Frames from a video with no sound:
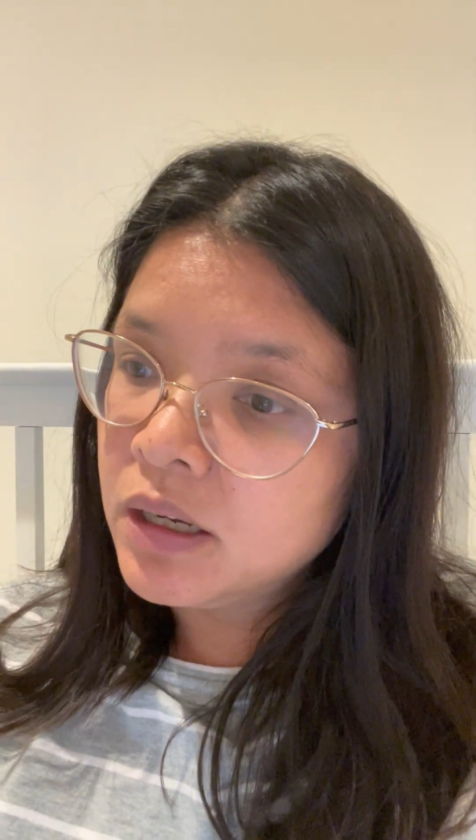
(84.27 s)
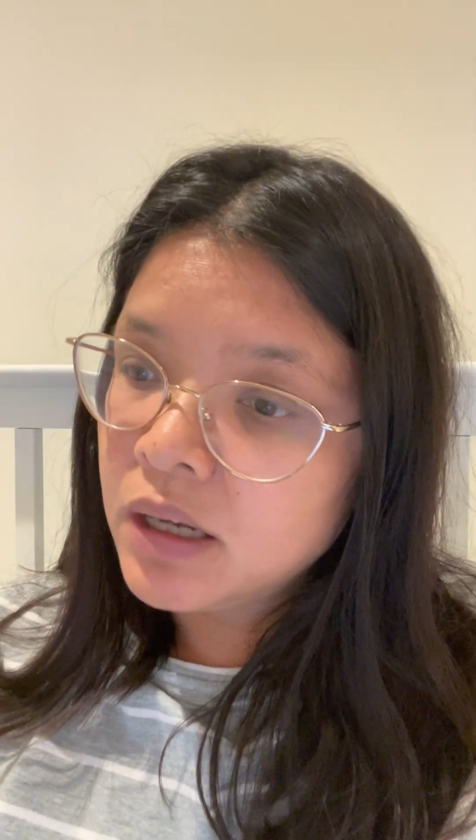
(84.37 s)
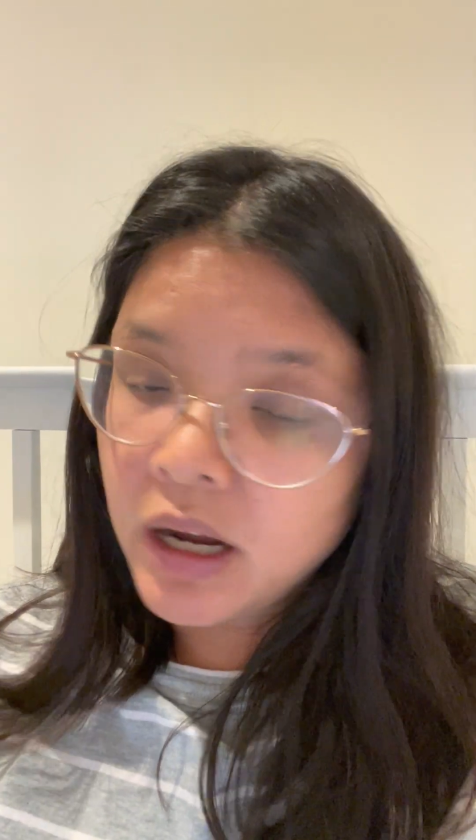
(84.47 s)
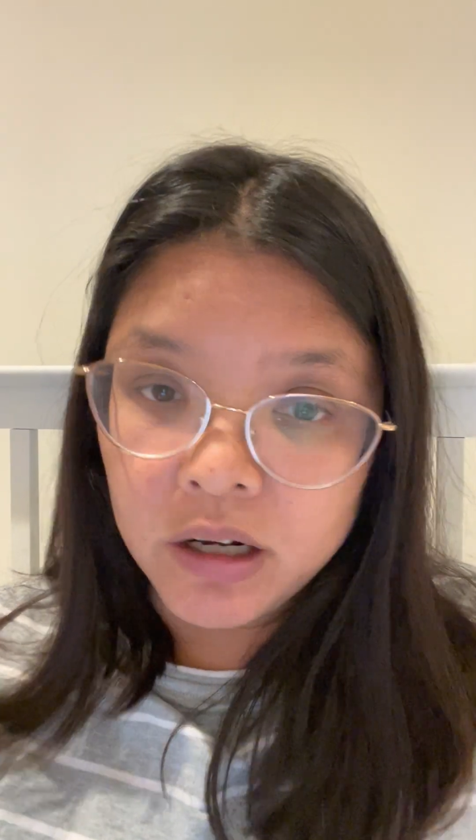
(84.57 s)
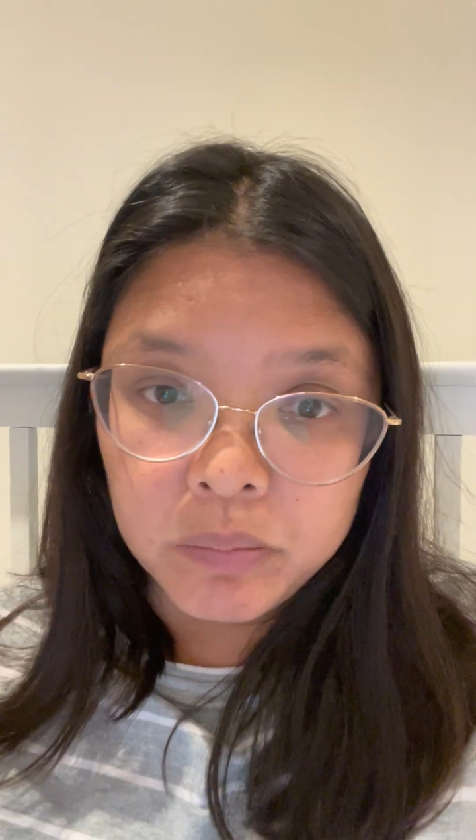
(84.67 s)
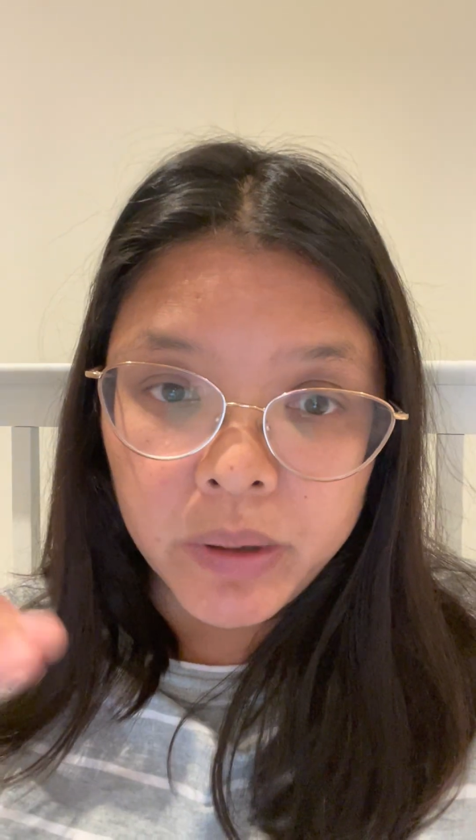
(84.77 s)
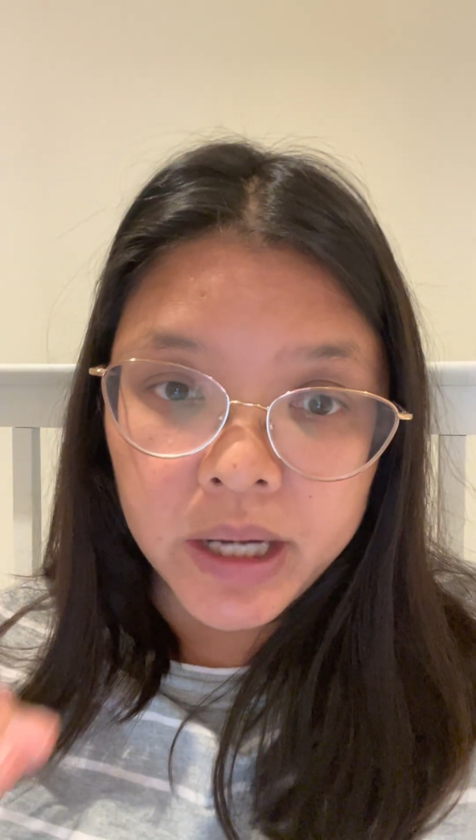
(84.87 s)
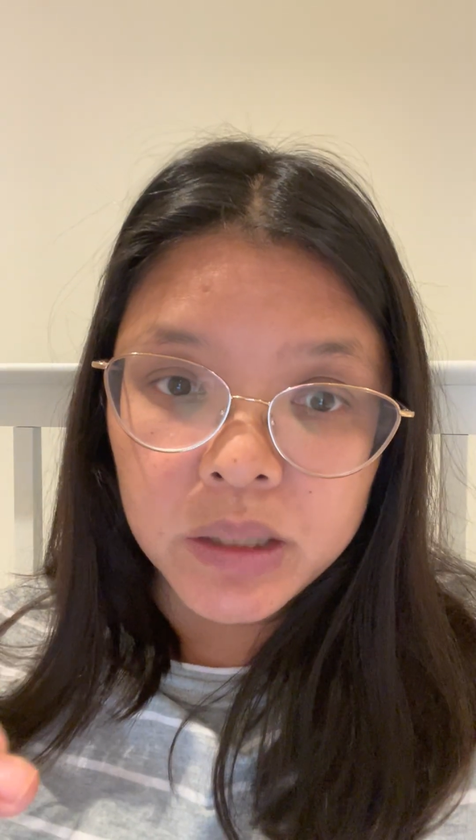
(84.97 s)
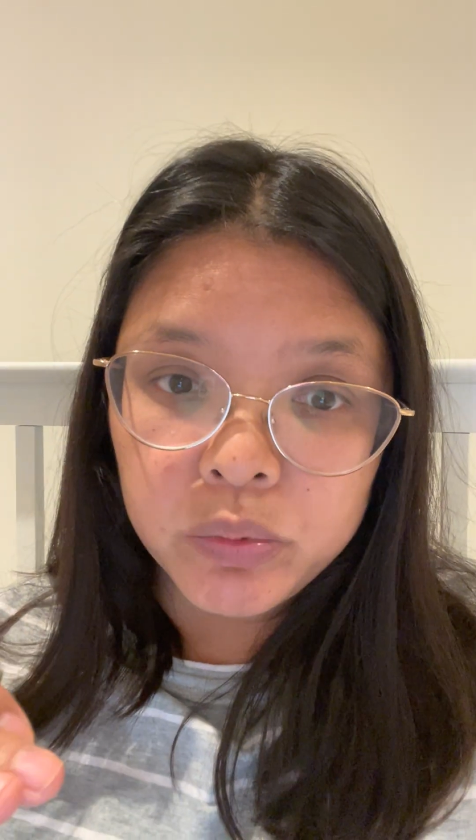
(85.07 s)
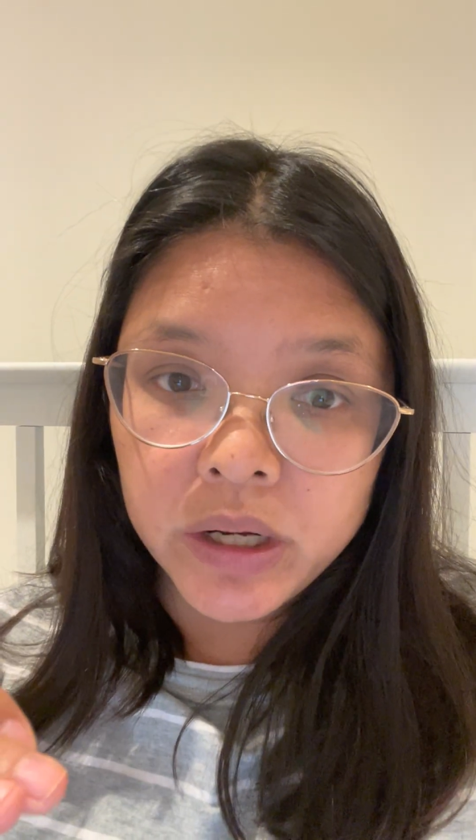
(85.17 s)
I'd buy
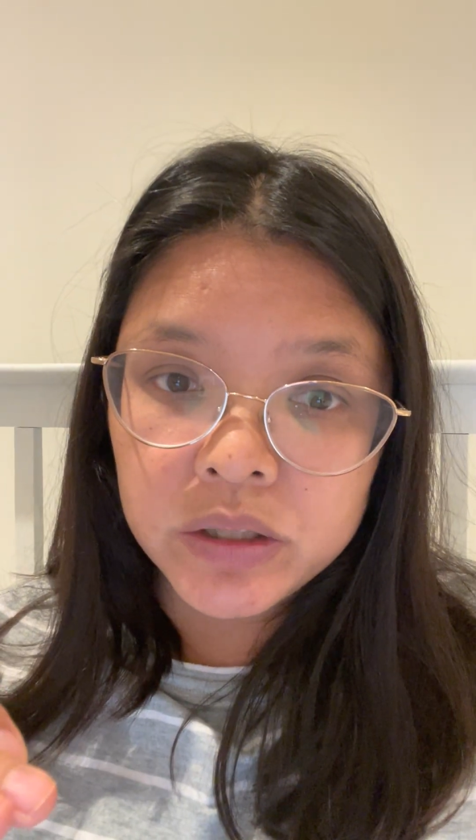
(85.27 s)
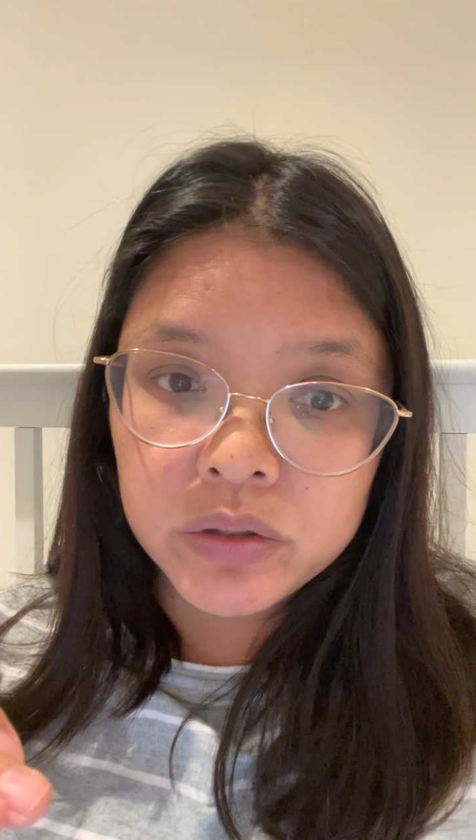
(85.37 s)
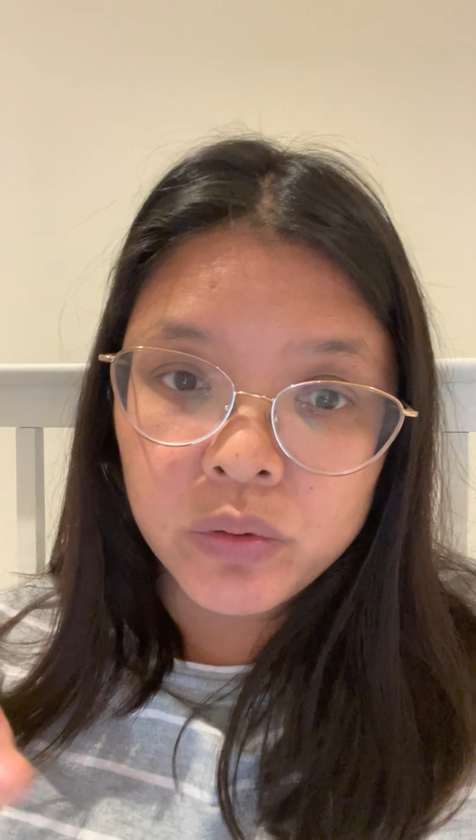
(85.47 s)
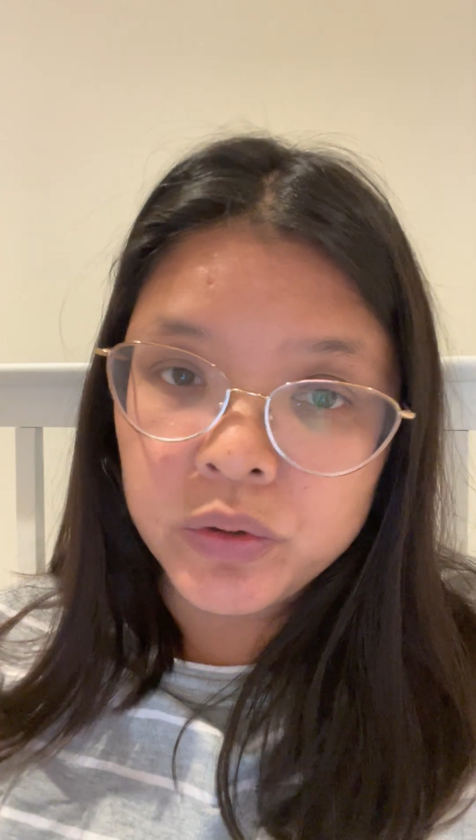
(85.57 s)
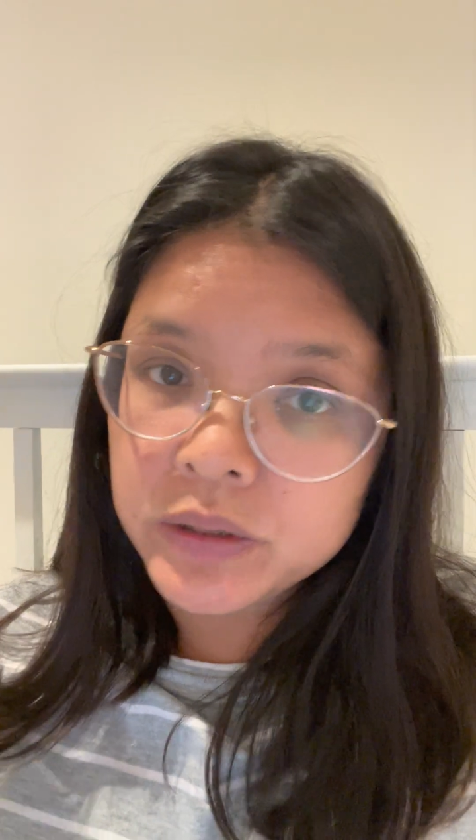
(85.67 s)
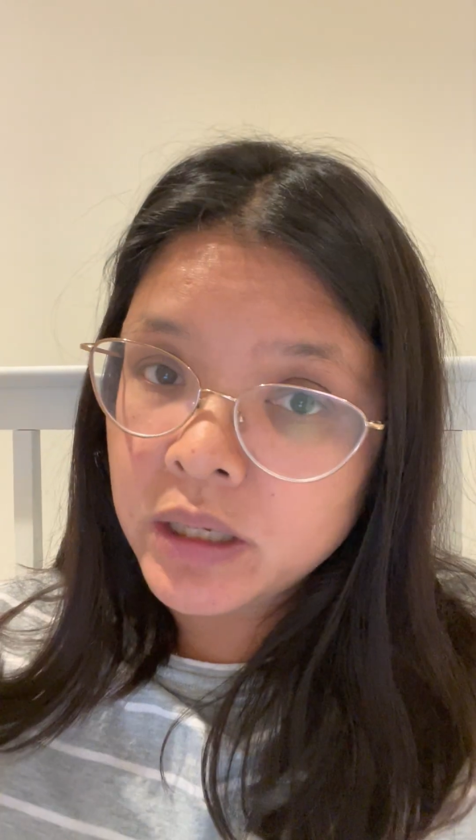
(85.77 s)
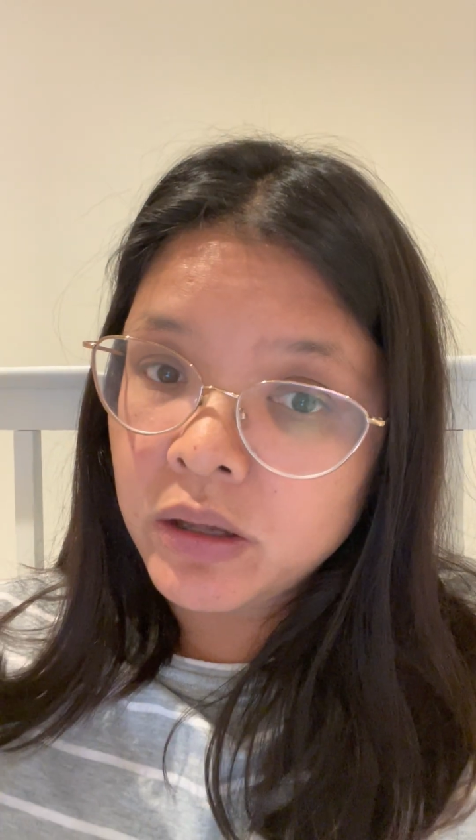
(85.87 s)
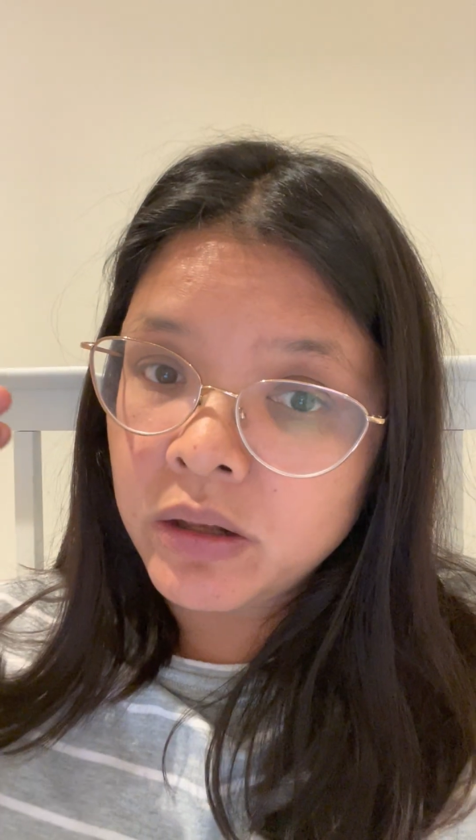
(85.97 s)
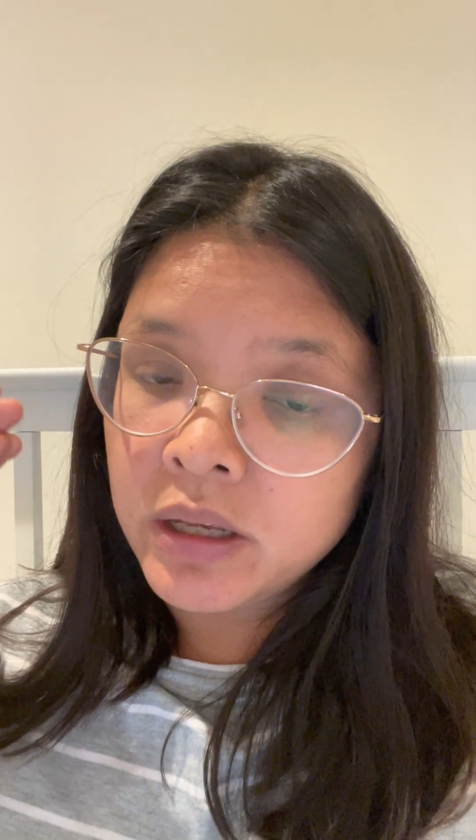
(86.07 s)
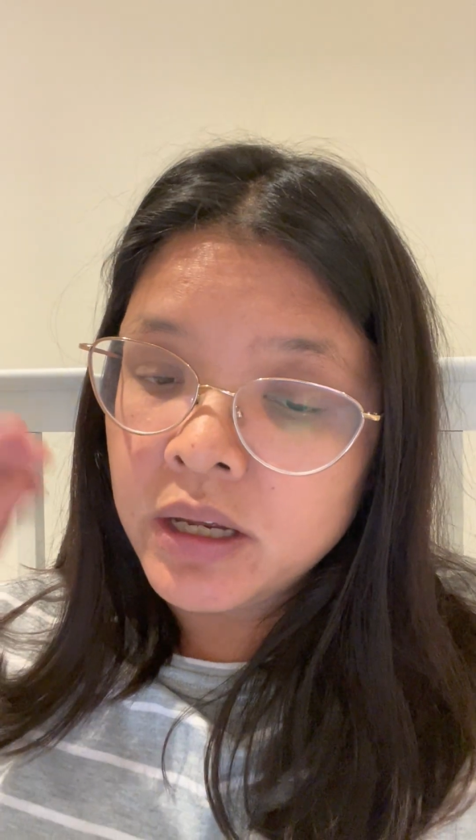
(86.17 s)
the products wholesale.